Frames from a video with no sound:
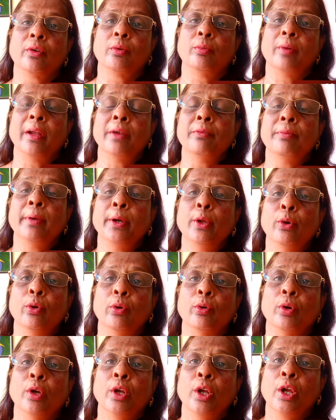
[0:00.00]
of one widow
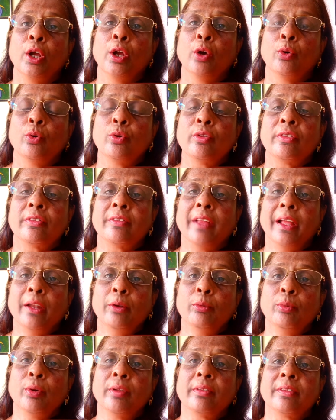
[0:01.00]
whose
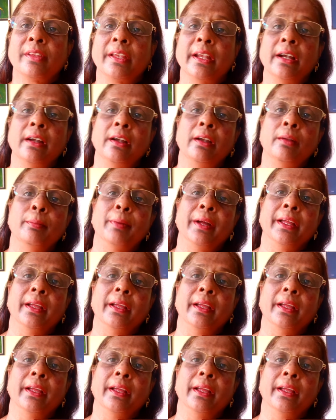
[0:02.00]
son was killed by